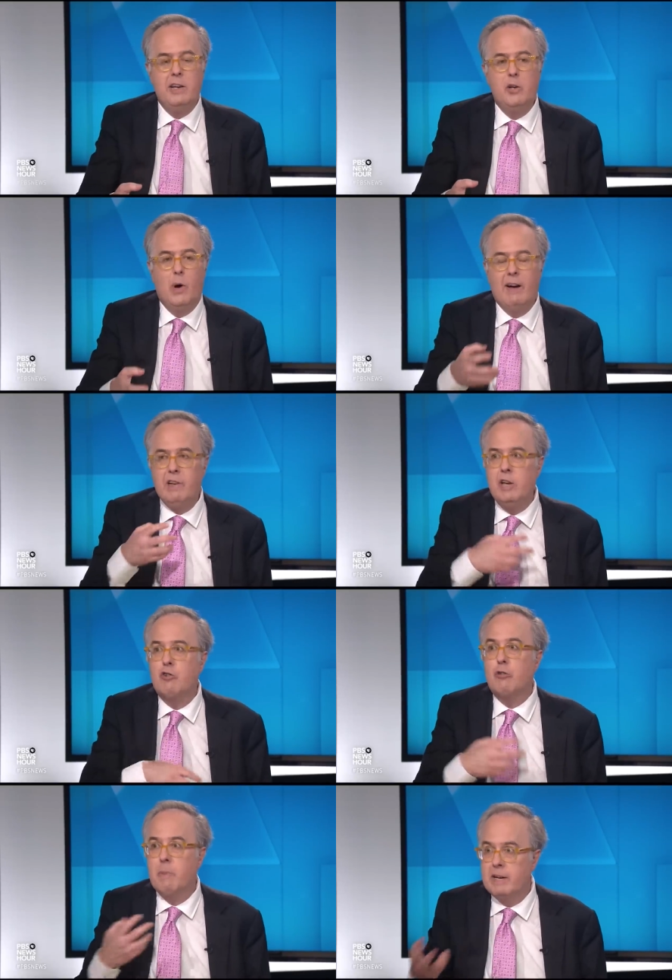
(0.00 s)
and you have
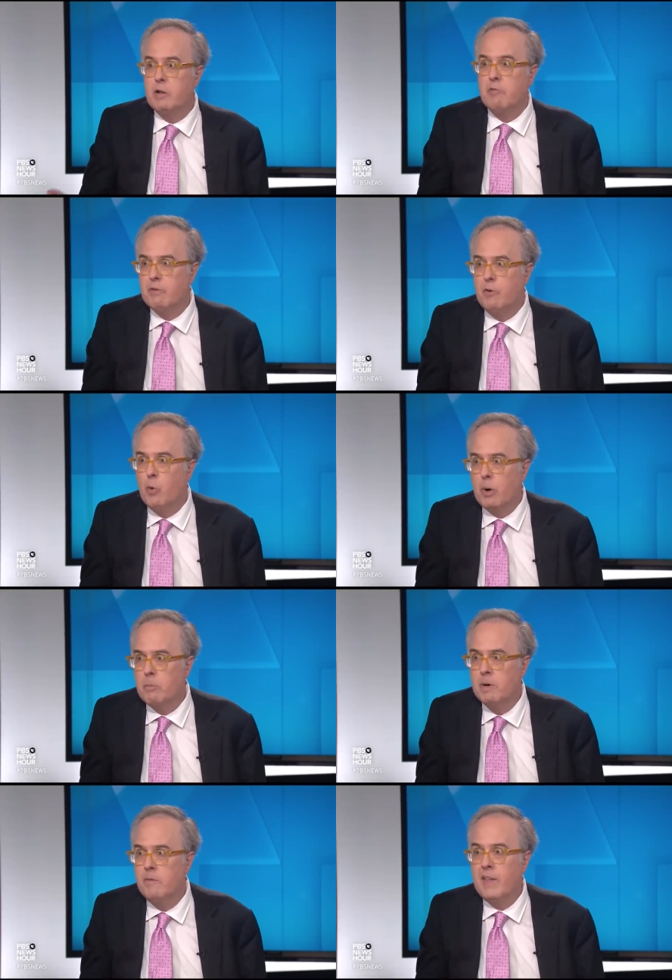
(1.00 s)
incremental reform.
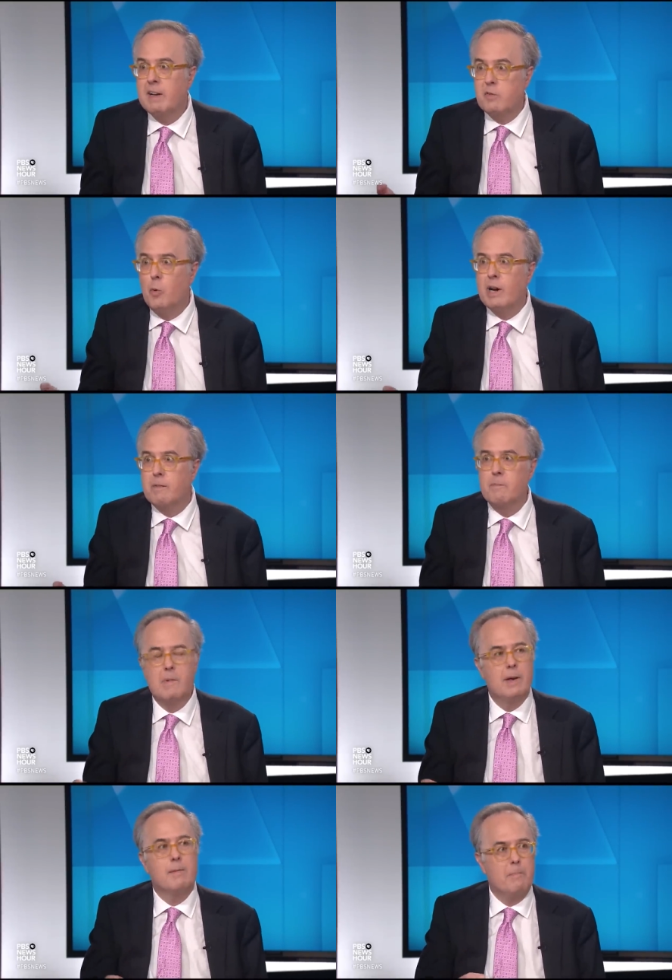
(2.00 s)
That's what
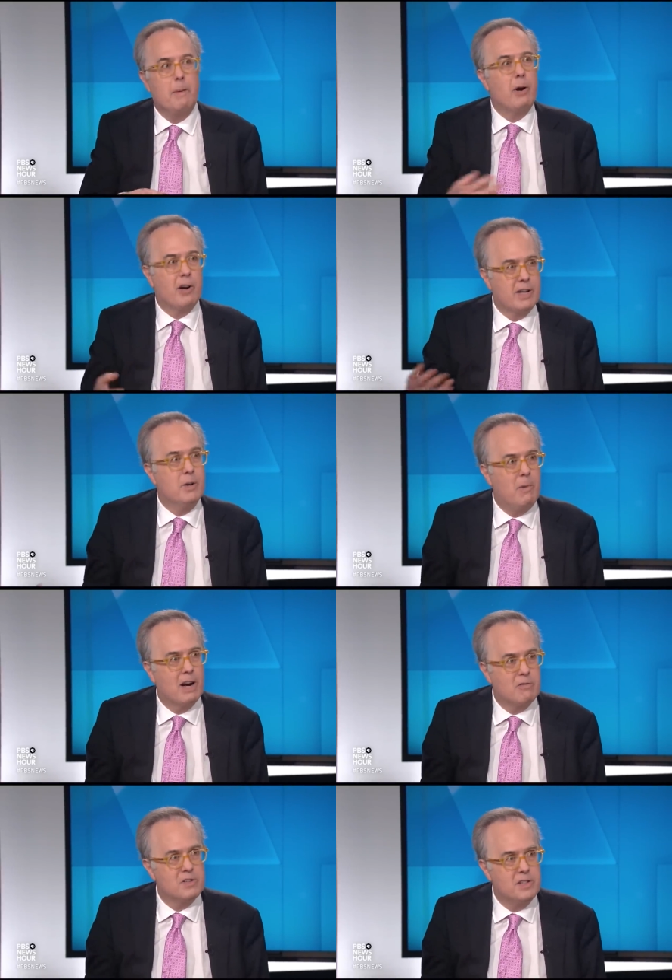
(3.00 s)
American
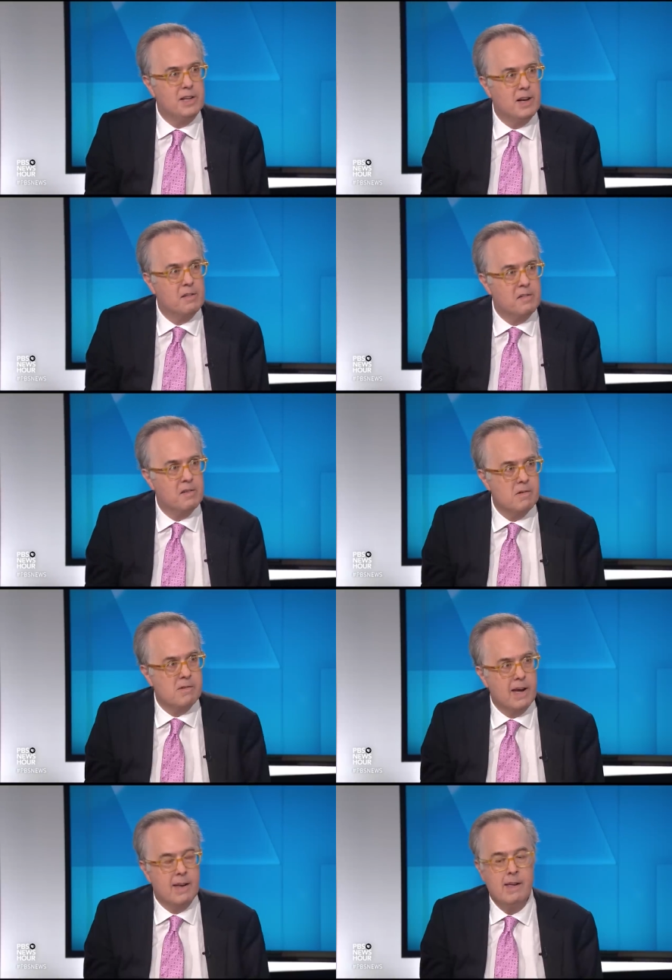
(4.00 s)
democracy does,
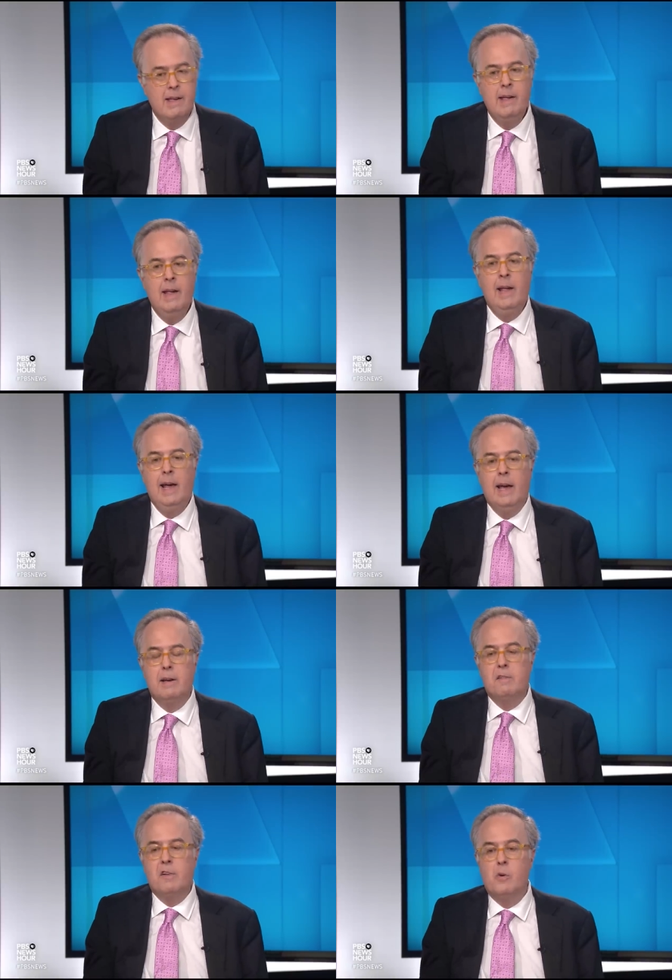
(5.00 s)
okay?
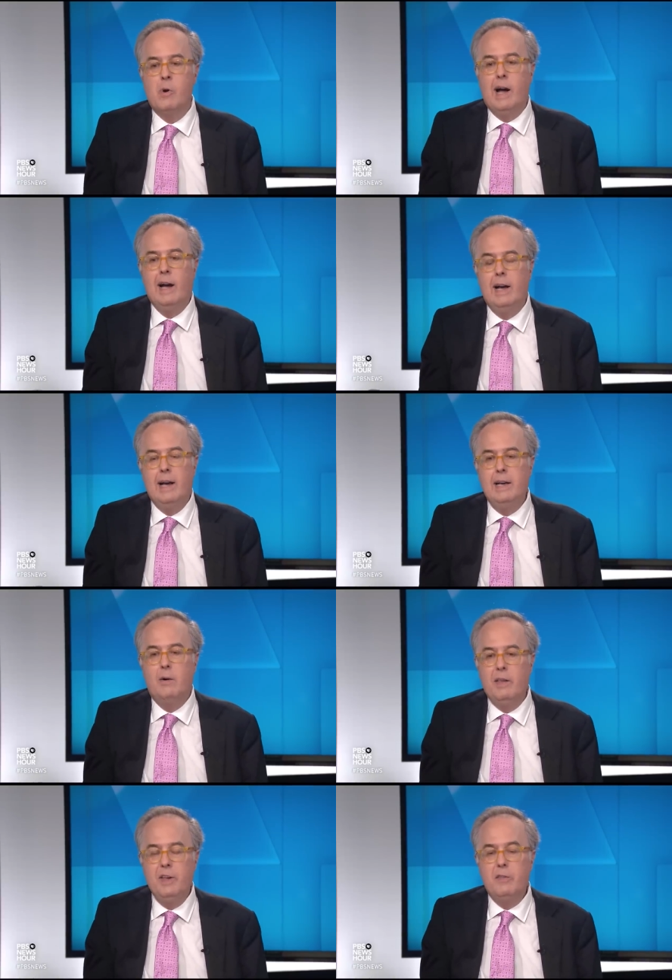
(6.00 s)
And so, I, you
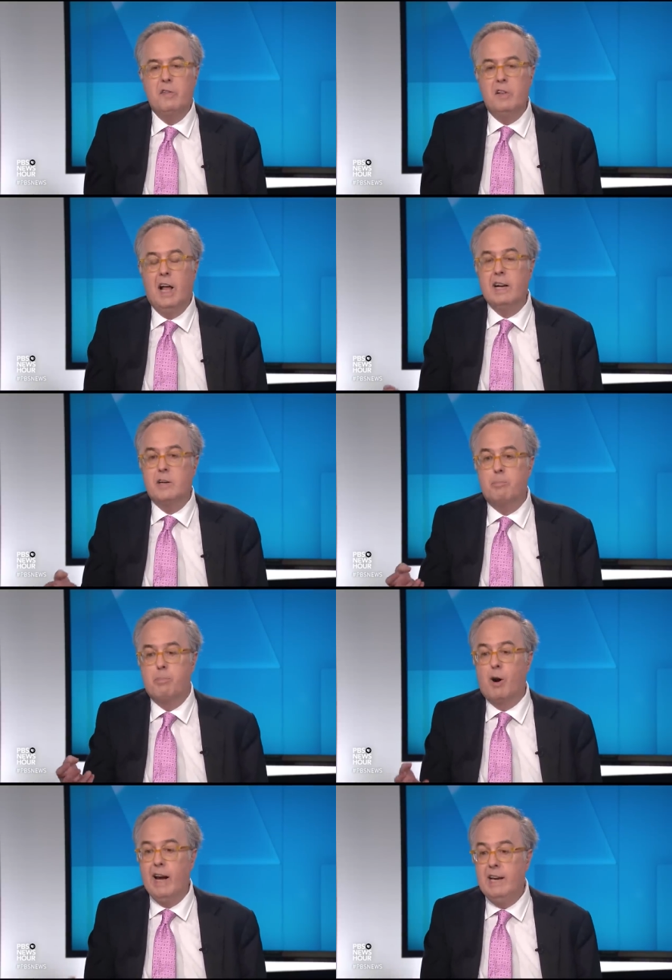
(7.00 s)
know, I think there's a lot to
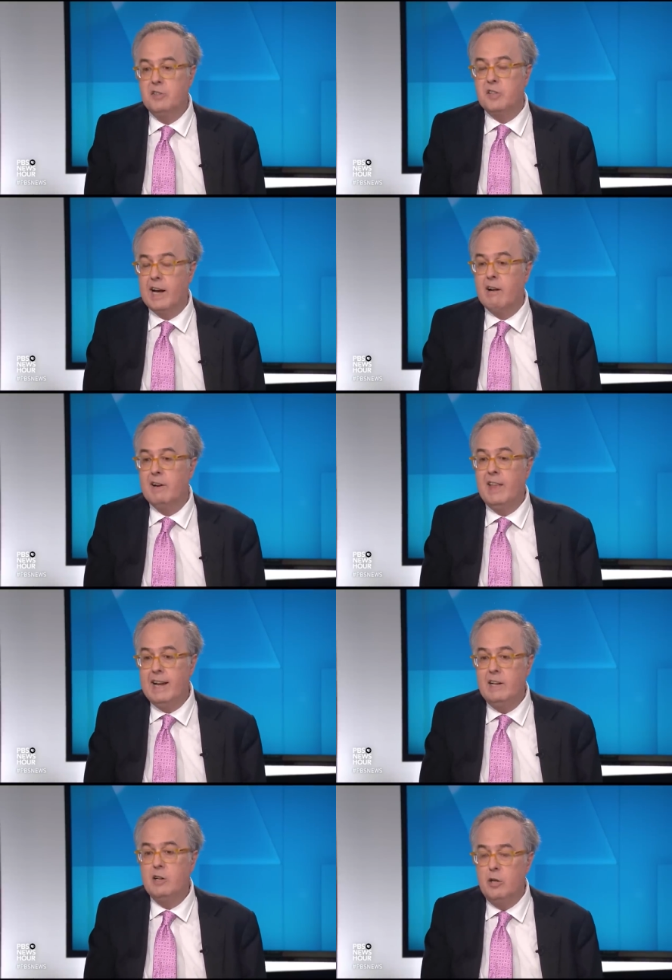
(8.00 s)
praise there, and
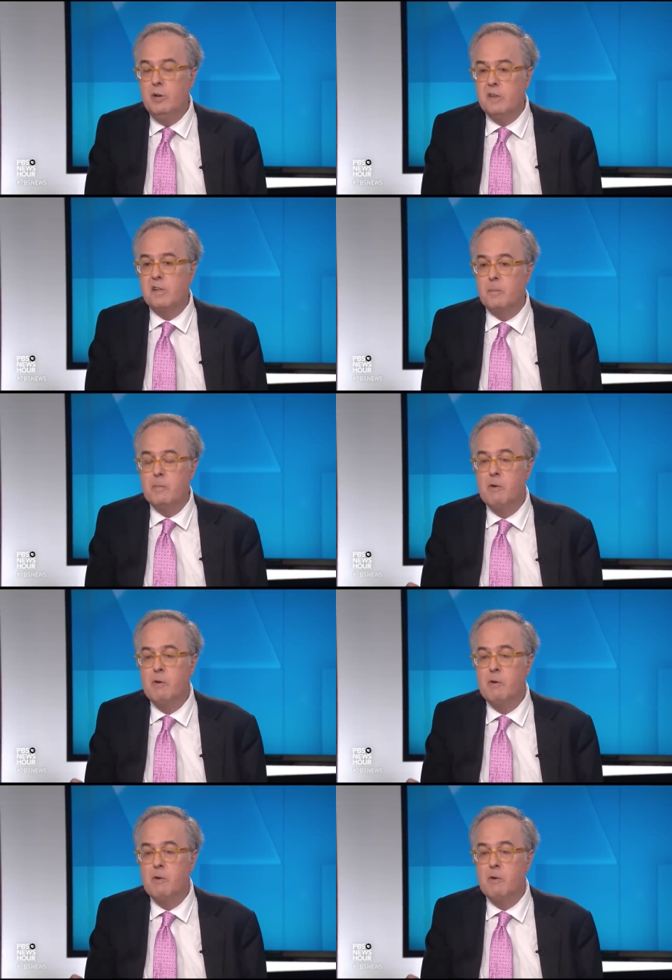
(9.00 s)
that included some